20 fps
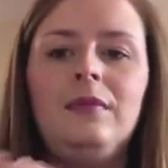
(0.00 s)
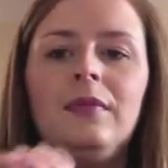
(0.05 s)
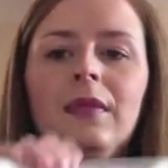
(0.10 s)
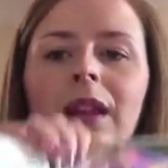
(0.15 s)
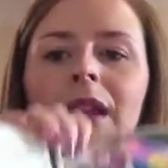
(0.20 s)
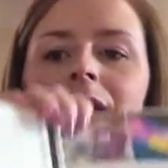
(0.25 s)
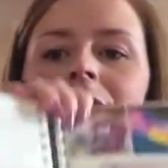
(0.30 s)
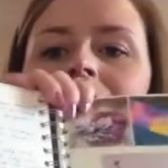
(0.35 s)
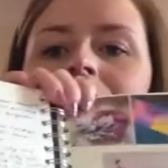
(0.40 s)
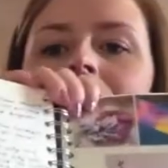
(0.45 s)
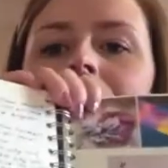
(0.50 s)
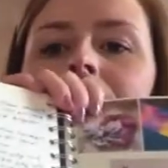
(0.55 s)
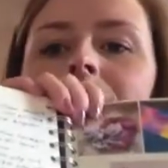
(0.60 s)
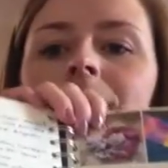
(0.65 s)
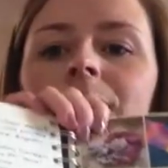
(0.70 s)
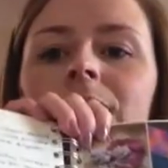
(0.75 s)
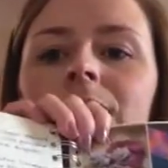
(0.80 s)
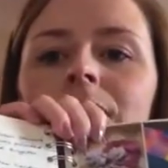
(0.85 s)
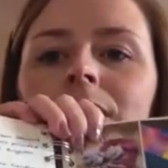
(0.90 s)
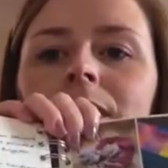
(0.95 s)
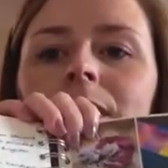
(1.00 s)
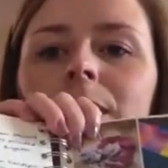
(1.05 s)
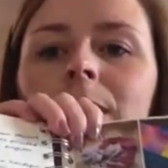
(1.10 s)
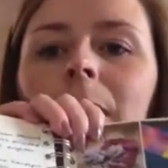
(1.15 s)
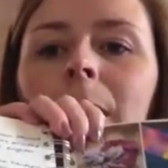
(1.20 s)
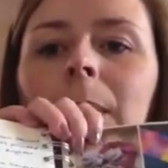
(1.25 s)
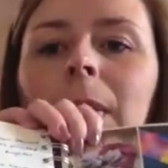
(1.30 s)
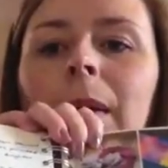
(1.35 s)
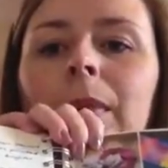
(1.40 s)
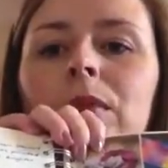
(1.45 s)
There's my
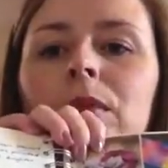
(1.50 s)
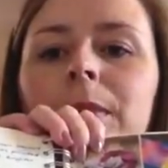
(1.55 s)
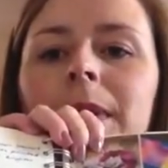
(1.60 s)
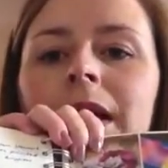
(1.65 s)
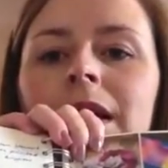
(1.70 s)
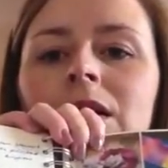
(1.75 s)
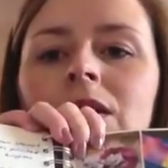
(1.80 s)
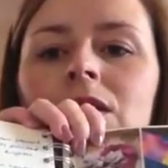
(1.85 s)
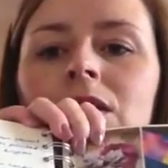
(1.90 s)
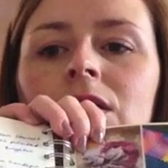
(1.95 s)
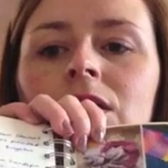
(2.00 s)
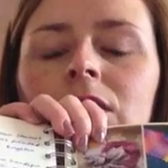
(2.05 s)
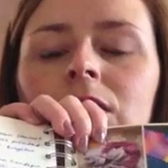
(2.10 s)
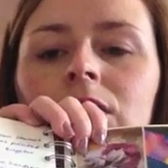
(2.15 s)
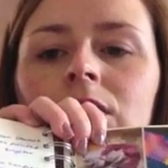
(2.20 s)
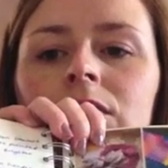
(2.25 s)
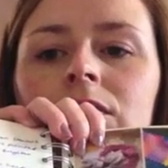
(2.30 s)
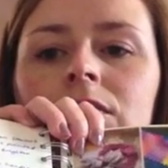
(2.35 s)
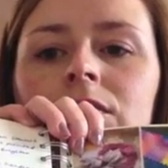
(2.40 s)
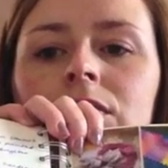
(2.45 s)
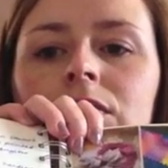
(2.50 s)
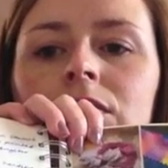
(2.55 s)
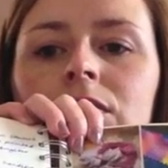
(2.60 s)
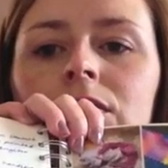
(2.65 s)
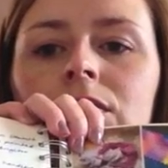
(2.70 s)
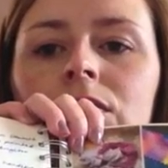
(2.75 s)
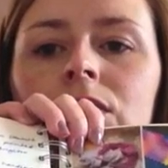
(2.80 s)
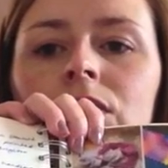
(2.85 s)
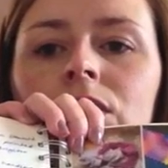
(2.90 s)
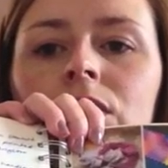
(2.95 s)
Pebble Beach
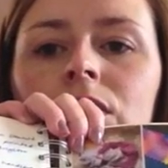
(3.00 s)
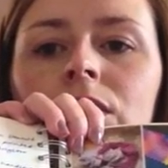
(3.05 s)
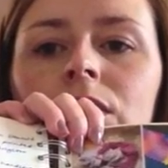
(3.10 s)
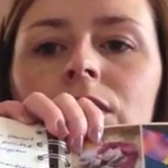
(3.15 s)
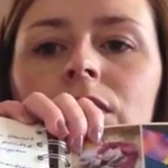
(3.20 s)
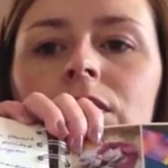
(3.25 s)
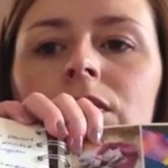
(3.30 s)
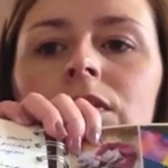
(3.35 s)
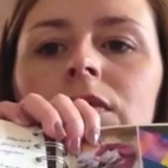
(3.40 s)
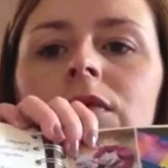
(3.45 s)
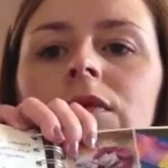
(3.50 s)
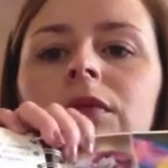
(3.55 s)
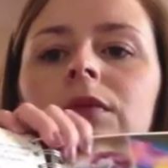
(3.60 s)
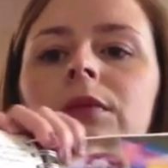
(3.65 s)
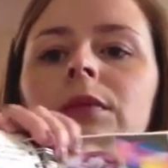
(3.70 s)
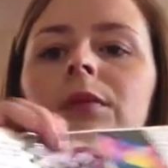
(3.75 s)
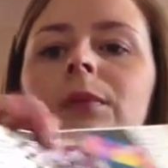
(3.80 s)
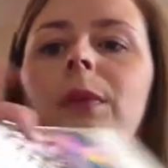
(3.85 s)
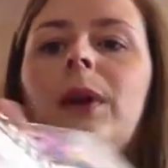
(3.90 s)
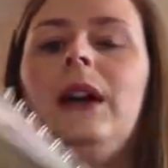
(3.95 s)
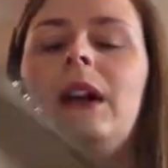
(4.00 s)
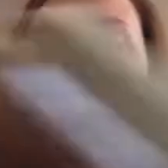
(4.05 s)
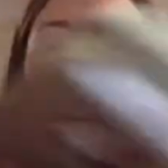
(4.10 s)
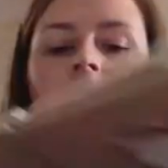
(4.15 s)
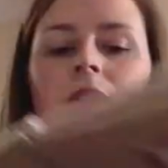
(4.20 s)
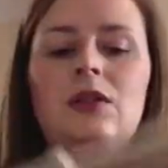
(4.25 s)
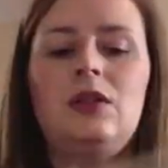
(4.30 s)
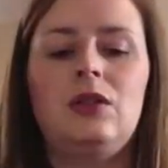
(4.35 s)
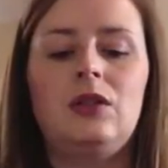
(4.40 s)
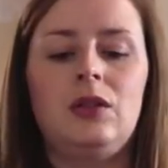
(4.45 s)
shawl by
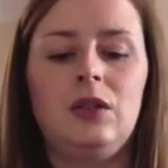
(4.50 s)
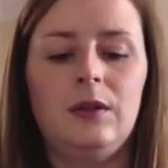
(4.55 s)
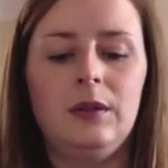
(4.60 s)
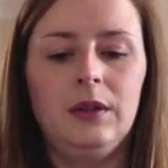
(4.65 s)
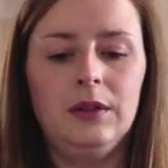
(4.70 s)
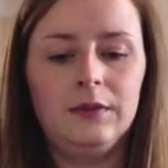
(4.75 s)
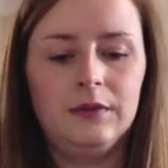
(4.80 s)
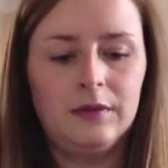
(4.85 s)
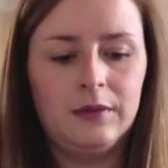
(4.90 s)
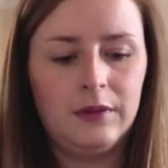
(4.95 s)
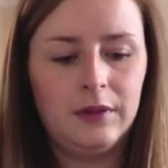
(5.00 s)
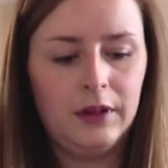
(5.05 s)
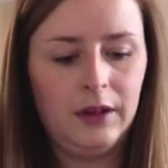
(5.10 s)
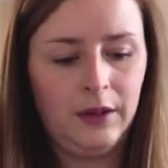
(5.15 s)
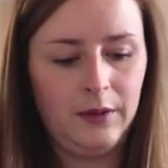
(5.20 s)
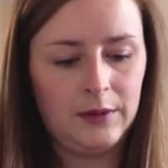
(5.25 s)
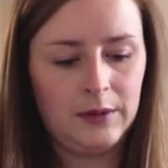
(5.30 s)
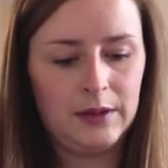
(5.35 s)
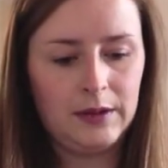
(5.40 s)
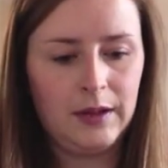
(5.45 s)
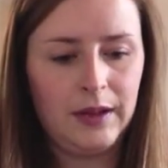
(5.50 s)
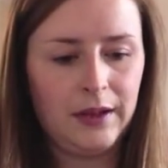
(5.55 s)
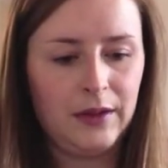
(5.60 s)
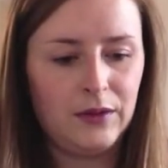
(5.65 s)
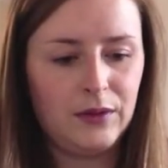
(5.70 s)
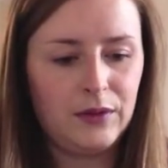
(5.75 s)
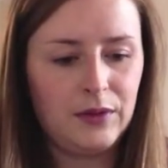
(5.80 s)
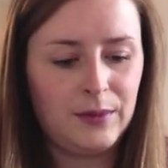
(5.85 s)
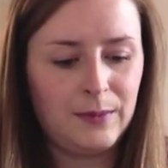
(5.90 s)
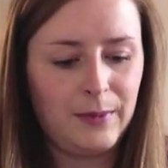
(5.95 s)
Helen Stewart. That was out
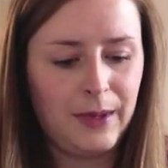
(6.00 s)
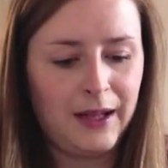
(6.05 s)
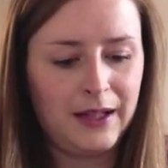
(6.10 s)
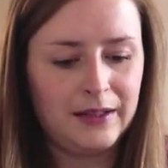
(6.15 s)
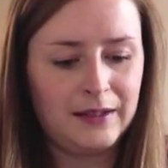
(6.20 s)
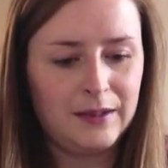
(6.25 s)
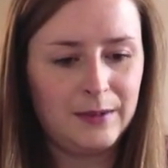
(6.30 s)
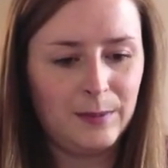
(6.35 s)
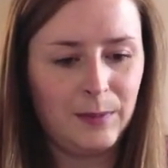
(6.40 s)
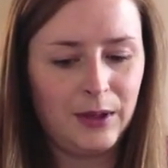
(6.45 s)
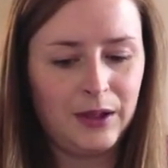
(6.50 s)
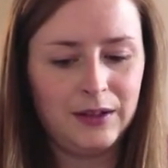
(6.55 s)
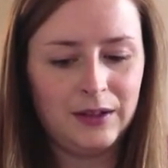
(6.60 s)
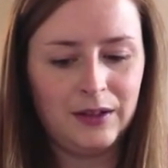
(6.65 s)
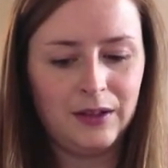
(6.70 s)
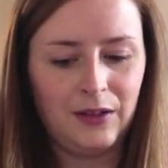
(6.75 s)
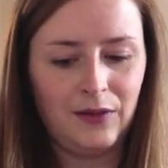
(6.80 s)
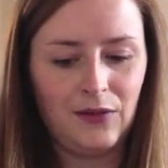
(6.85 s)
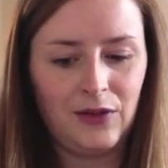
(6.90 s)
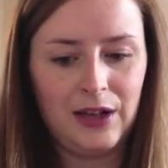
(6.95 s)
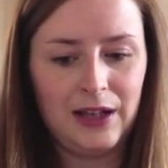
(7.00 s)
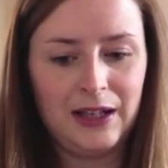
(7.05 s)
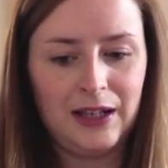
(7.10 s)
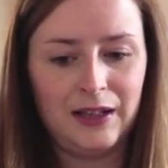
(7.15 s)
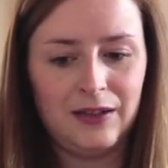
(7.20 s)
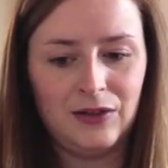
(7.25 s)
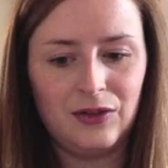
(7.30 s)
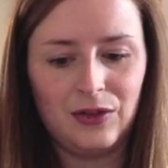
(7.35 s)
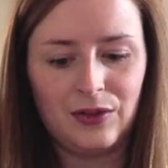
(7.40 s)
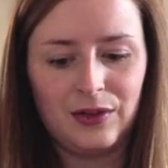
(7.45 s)
of some hand spun, and I really
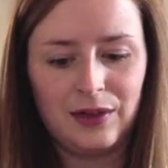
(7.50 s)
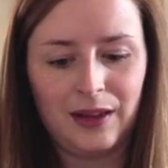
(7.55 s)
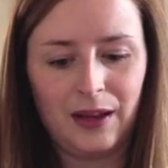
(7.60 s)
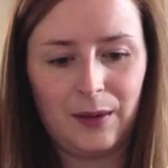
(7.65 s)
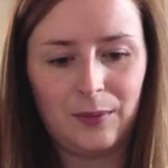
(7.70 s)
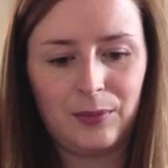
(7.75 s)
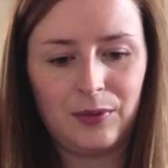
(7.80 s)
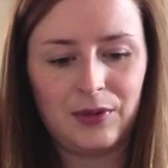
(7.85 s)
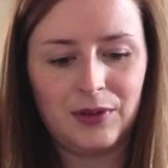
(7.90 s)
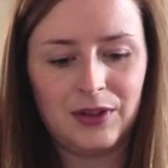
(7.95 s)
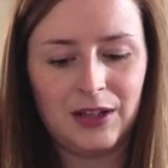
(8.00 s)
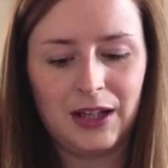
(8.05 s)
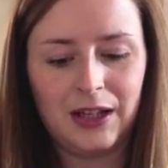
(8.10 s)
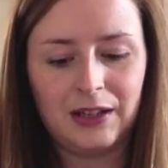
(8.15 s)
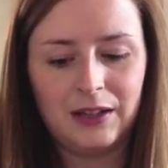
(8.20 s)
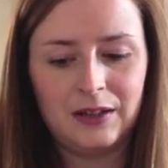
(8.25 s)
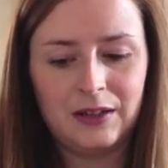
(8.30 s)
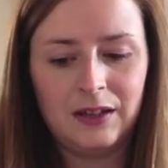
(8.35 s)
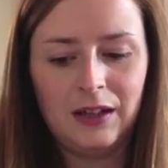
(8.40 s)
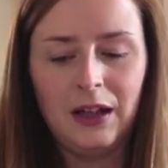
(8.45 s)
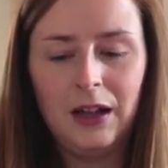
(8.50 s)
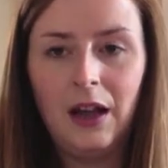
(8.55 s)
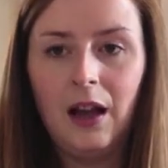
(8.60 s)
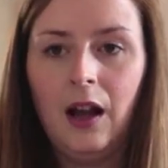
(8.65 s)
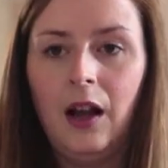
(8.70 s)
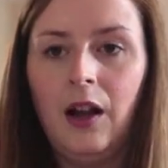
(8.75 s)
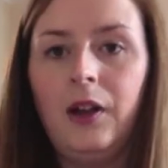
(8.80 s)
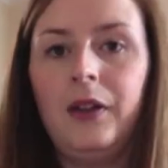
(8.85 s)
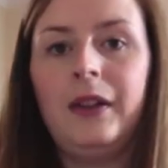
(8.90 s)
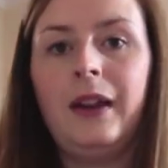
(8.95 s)
enjoyed that project.
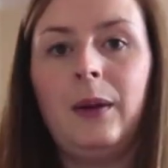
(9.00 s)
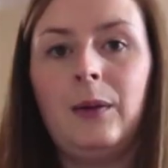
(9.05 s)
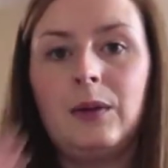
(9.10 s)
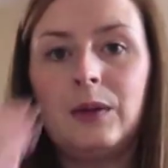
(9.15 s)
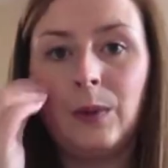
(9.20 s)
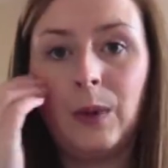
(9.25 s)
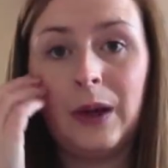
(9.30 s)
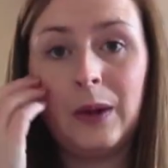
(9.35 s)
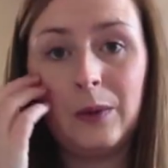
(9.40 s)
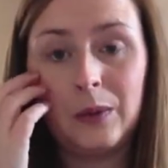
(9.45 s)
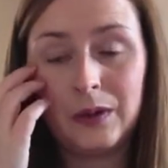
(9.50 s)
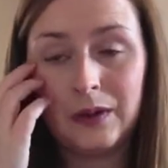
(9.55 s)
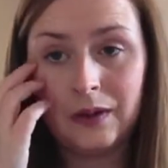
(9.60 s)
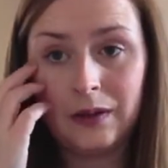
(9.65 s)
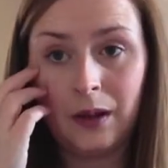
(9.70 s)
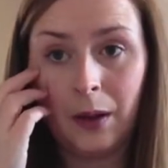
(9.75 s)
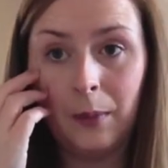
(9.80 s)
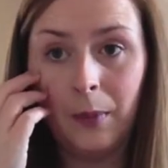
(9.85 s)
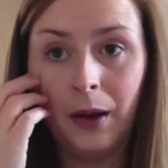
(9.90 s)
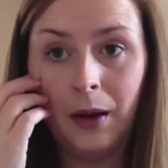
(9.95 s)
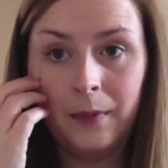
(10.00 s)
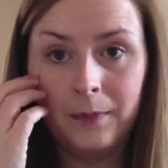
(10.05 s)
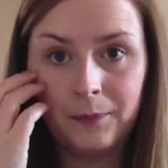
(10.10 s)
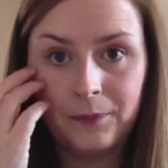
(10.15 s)
That was when it was summer,